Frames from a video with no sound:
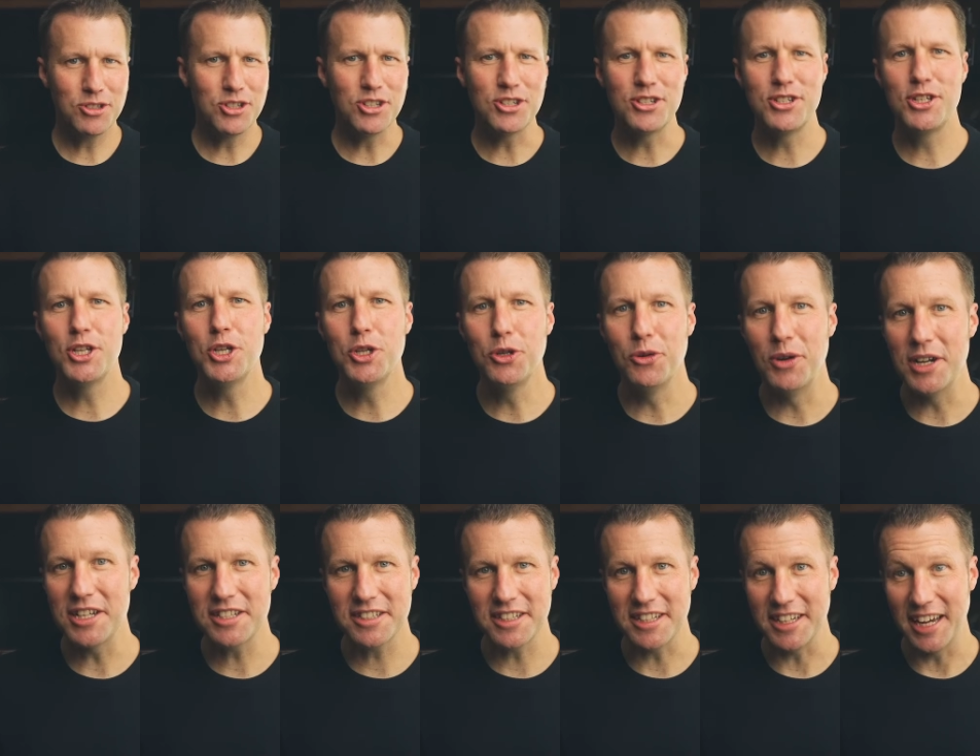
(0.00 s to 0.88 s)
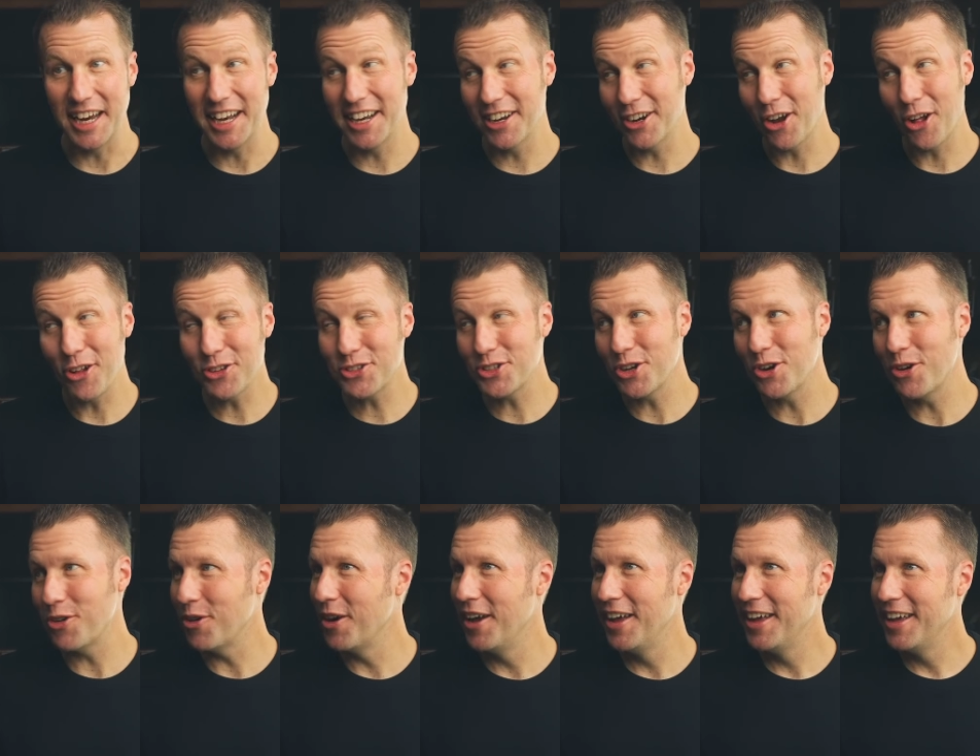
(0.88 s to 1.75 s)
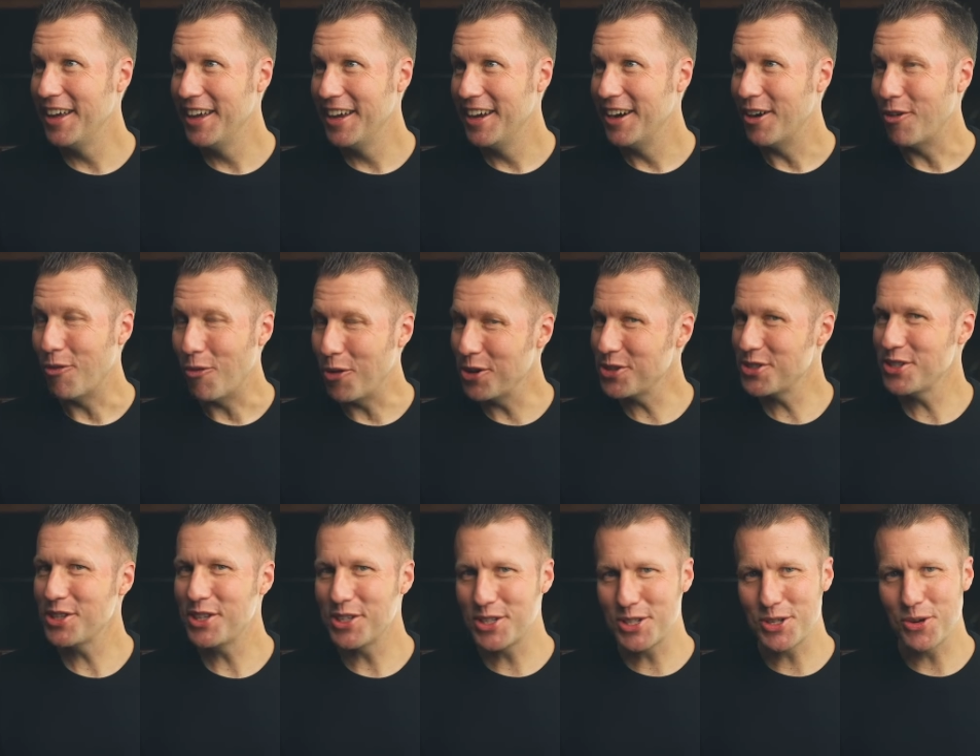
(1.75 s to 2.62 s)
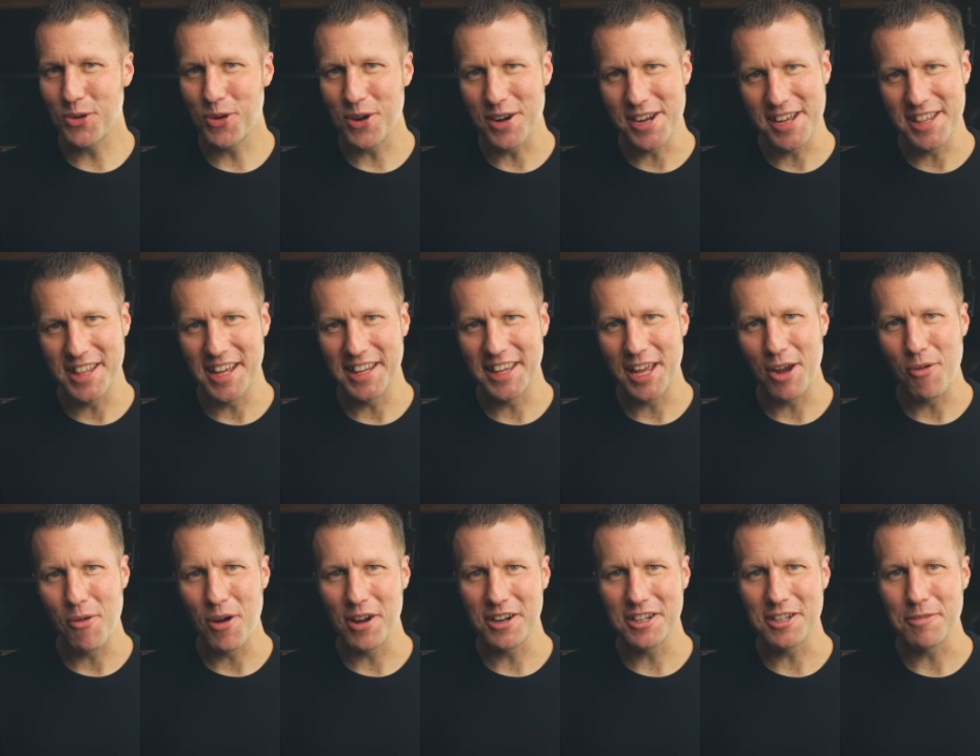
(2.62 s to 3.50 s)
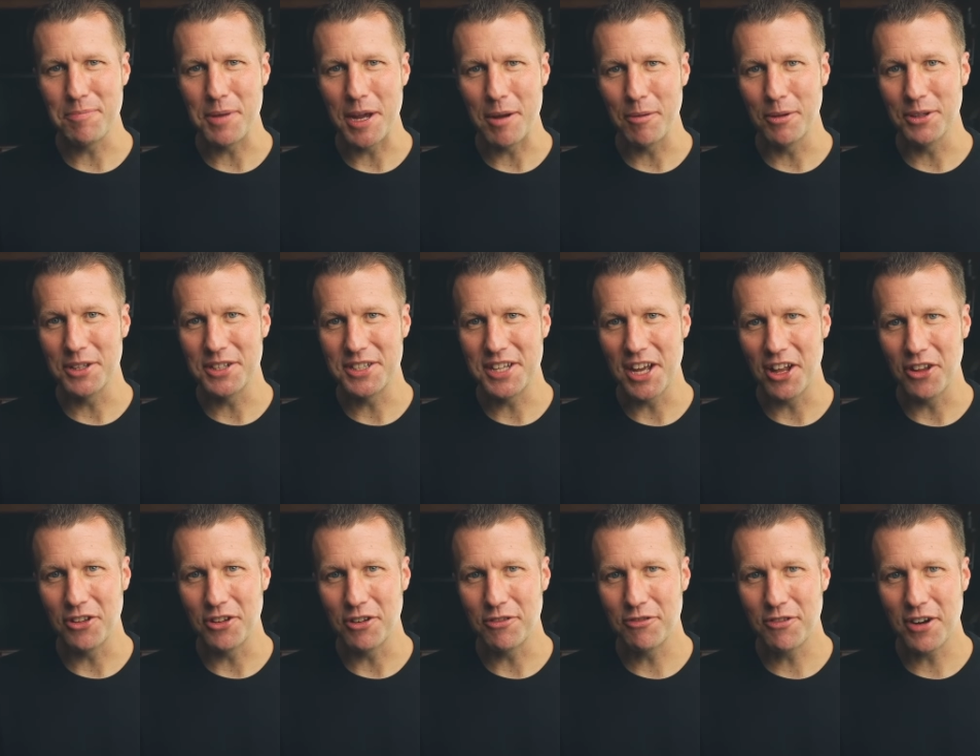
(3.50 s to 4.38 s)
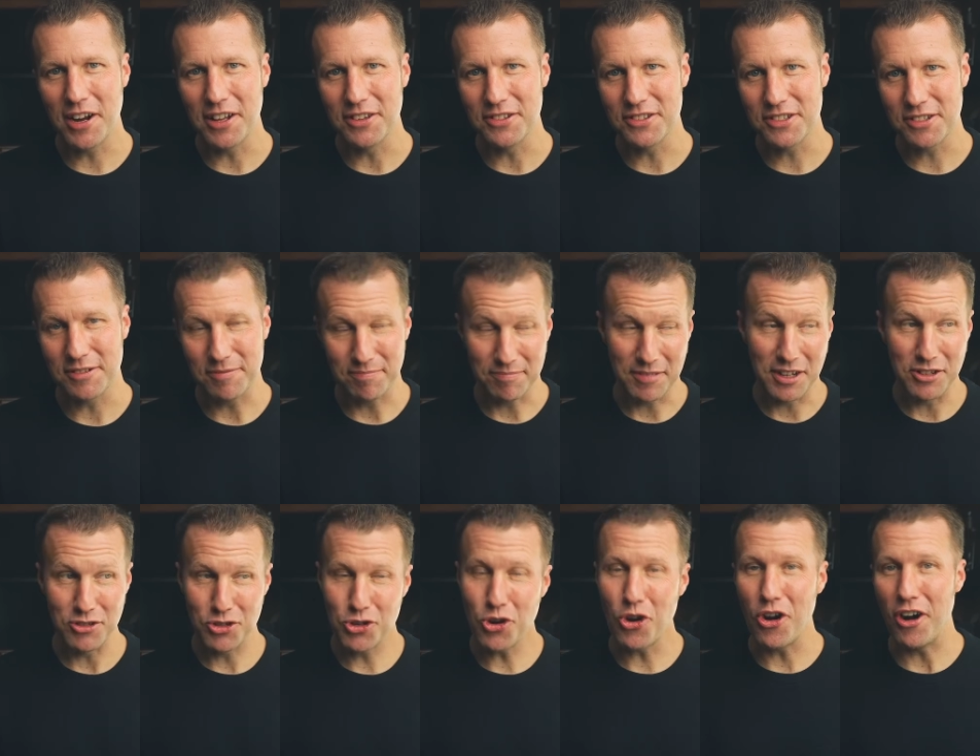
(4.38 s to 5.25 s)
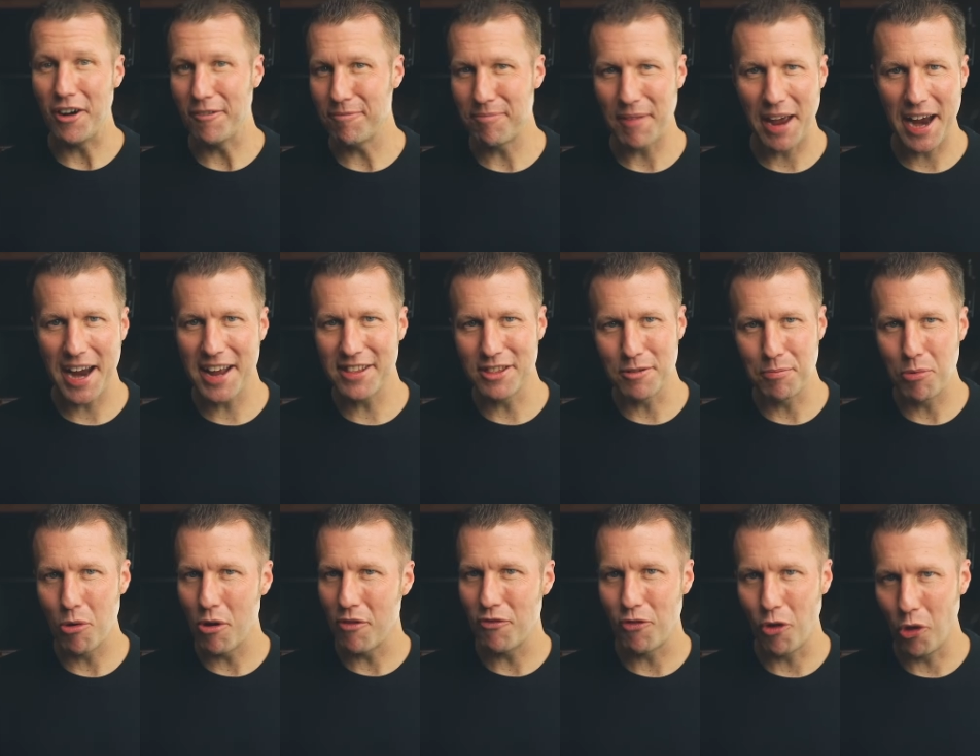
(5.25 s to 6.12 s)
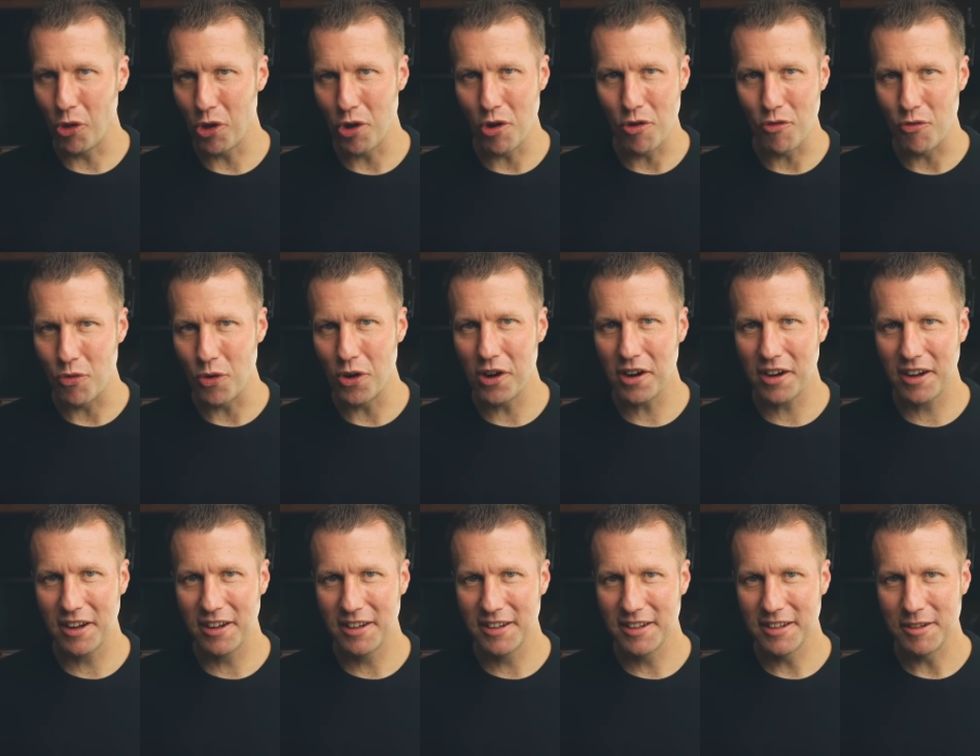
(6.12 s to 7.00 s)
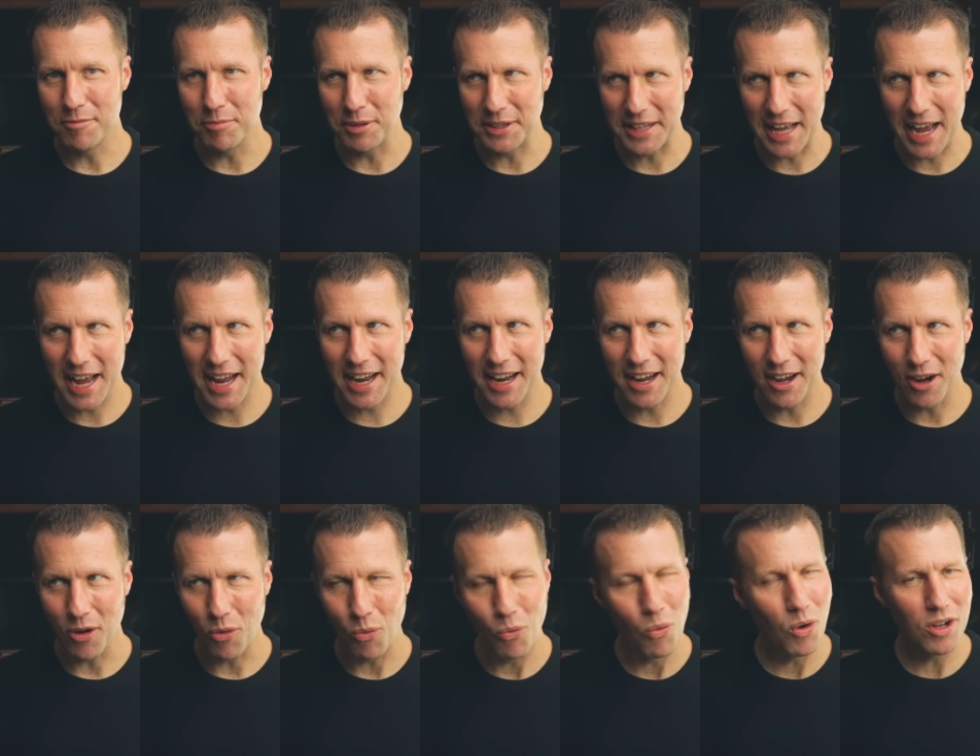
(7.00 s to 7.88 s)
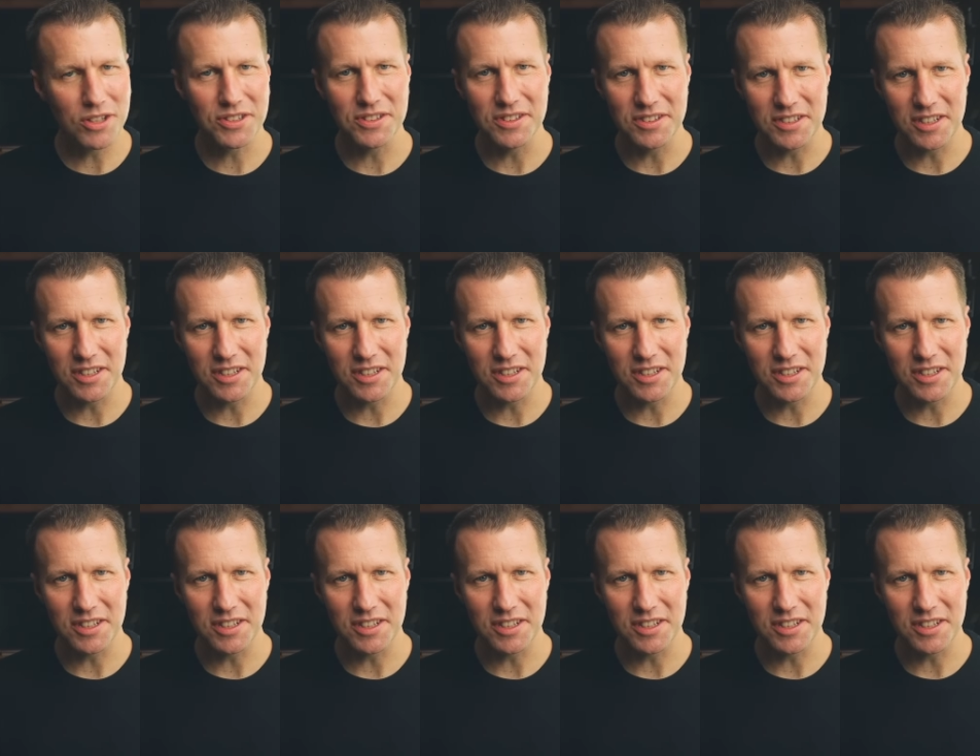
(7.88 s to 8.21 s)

just too risky. And it also wasn't the story that they wanted to be able to tell their friends. And sure, I had the portfolio of work, but that wasn't